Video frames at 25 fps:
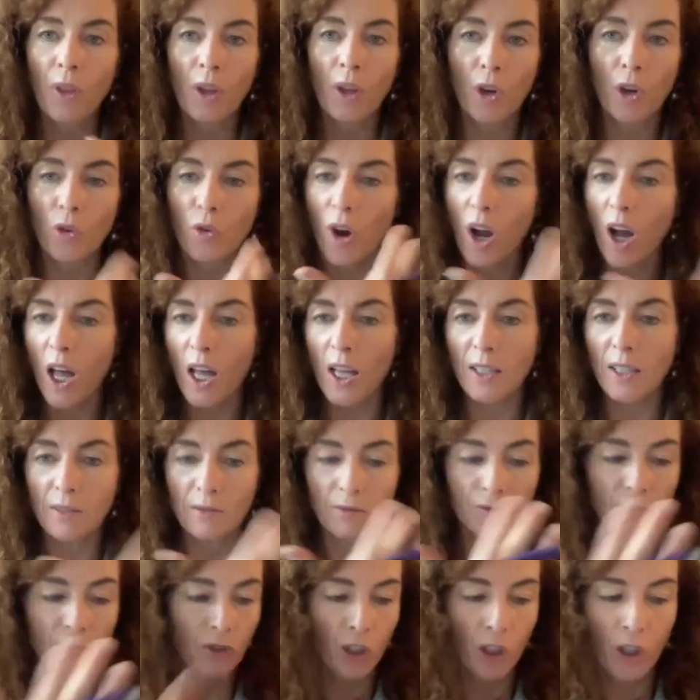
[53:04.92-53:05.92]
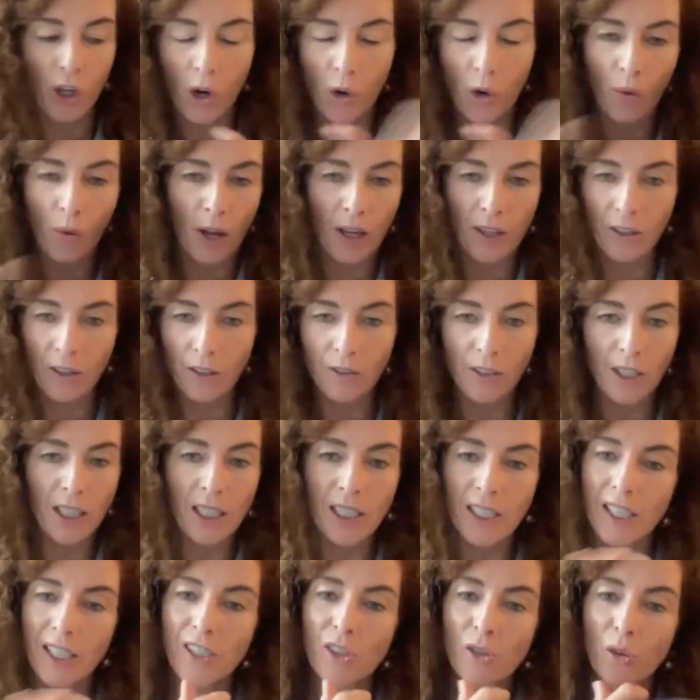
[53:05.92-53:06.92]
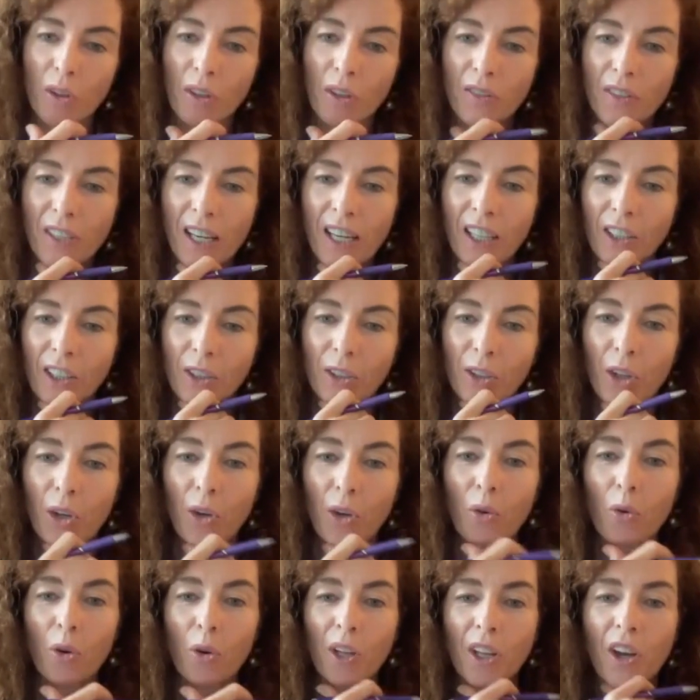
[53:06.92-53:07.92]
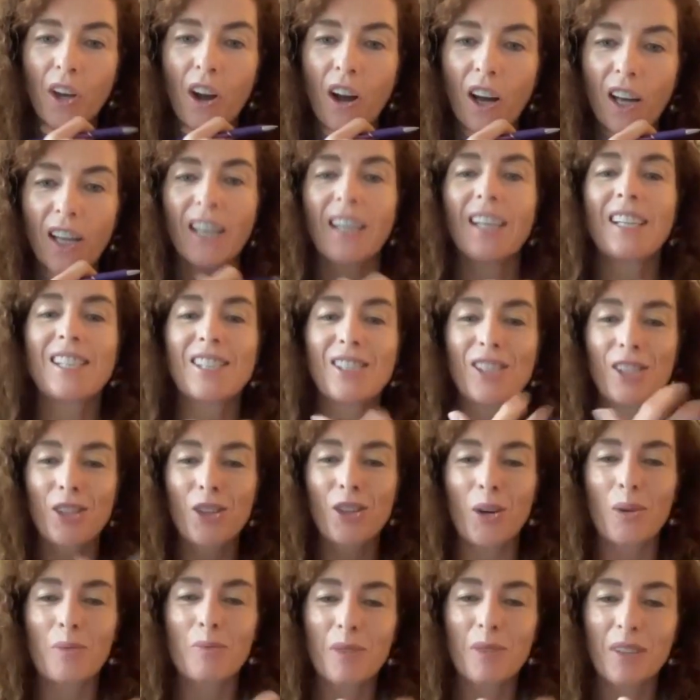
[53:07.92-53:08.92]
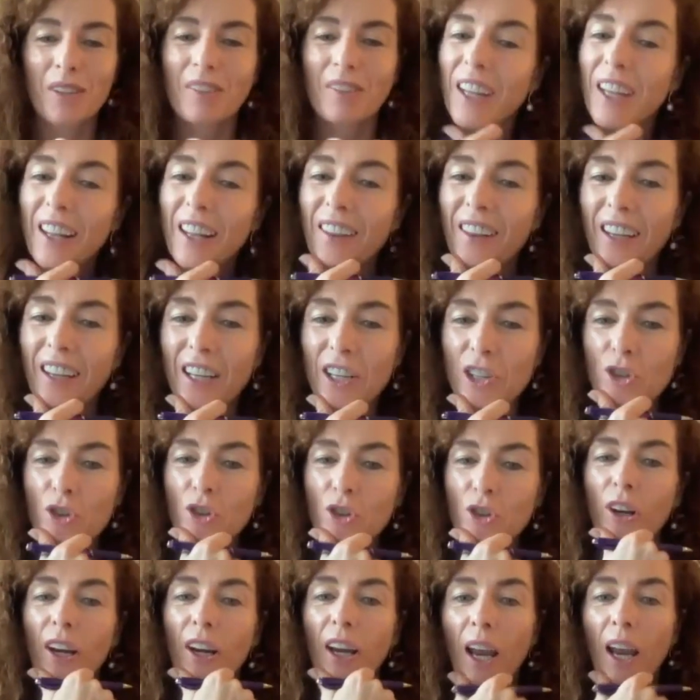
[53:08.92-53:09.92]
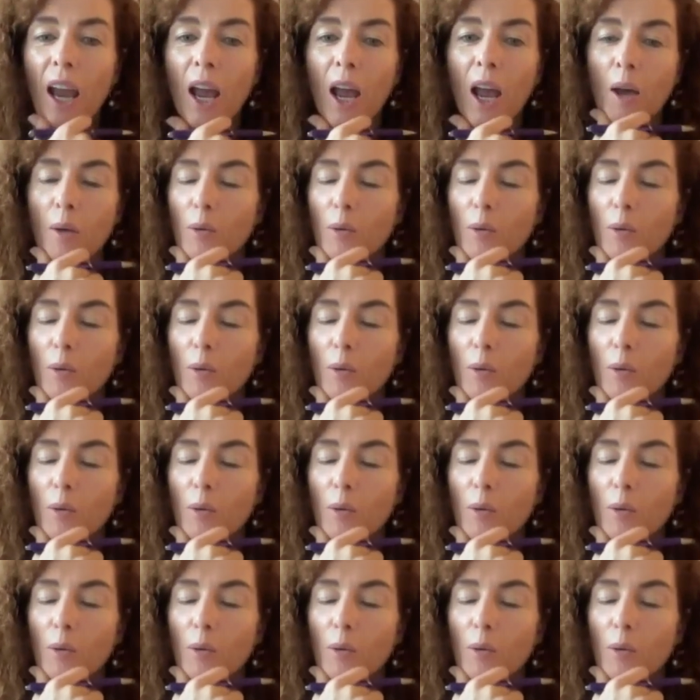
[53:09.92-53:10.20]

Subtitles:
Iran, I don't need to sort of tell you or the audience in terms of the history